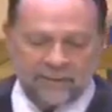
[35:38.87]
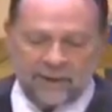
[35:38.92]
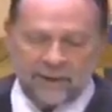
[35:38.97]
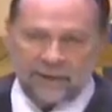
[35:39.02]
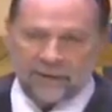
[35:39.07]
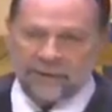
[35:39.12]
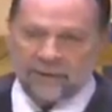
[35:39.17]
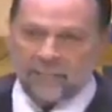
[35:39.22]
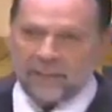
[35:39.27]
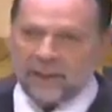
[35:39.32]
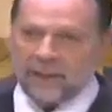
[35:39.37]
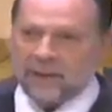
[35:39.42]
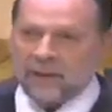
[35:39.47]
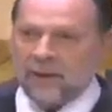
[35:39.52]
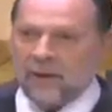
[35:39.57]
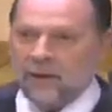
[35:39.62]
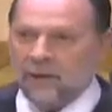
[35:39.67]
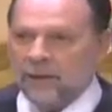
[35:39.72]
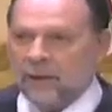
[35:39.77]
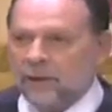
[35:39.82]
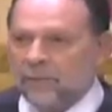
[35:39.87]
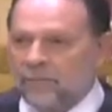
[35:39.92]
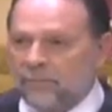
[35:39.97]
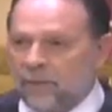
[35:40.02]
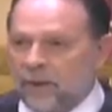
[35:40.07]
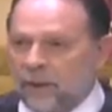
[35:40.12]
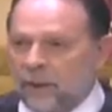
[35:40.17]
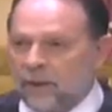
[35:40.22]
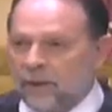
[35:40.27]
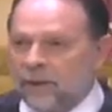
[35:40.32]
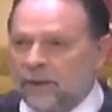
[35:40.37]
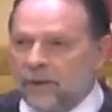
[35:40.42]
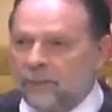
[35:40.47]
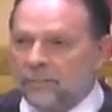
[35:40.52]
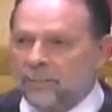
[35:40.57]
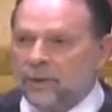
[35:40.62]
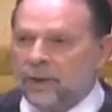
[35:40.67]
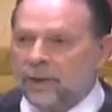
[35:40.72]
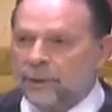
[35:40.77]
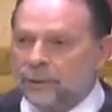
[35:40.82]
No, they make it all look fun
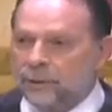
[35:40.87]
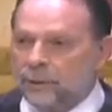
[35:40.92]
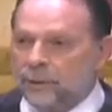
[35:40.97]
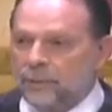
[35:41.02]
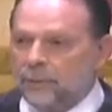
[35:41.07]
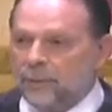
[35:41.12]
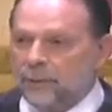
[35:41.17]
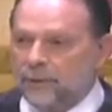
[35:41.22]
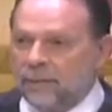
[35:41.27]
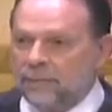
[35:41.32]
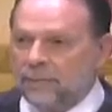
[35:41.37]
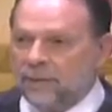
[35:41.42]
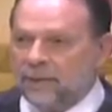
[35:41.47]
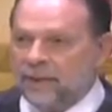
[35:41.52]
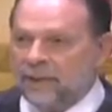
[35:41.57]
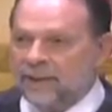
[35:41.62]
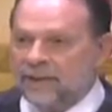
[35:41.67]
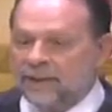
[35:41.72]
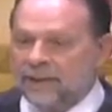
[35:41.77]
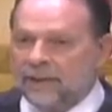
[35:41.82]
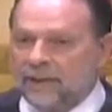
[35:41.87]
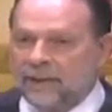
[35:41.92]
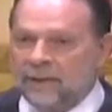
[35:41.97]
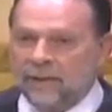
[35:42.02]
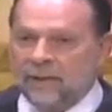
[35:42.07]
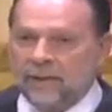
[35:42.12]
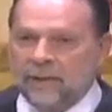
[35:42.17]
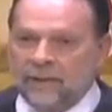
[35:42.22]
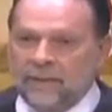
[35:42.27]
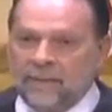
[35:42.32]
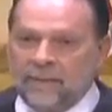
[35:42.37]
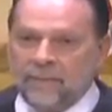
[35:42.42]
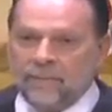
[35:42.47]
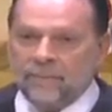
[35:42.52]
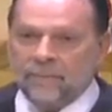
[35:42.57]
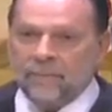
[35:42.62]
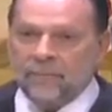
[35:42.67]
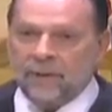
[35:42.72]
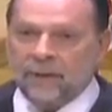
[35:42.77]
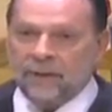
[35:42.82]
and pleasurable, pleasing,
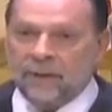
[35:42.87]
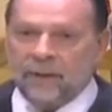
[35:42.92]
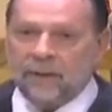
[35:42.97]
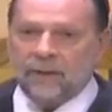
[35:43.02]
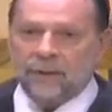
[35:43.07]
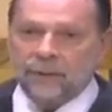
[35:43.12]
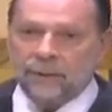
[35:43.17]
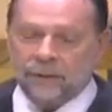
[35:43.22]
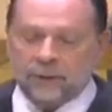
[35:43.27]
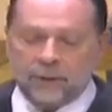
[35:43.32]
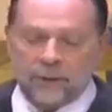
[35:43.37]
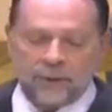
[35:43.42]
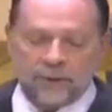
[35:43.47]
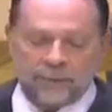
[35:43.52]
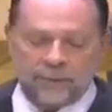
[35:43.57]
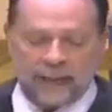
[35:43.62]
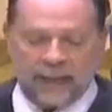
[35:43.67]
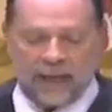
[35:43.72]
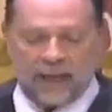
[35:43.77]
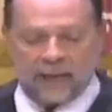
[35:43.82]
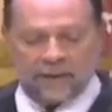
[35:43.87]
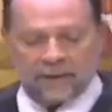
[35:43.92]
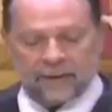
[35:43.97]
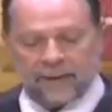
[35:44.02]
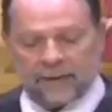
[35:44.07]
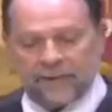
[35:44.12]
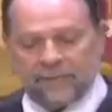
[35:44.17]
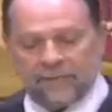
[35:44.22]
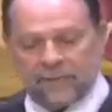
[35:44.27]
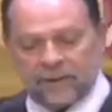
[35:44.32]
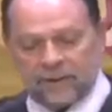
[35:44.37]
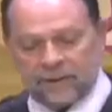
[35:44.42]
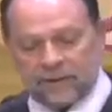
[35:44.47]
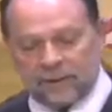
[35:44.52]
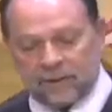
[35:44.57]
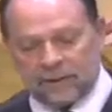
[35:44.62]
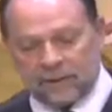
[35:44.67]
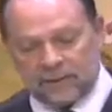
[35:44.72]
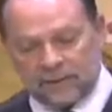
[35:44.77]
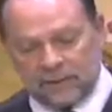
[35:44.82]
but they don't show the reality of
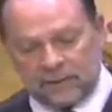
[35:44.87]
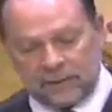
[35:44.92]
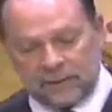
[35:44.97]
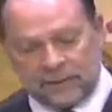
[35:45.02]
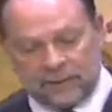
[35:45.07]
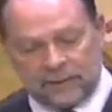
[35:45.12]
these things.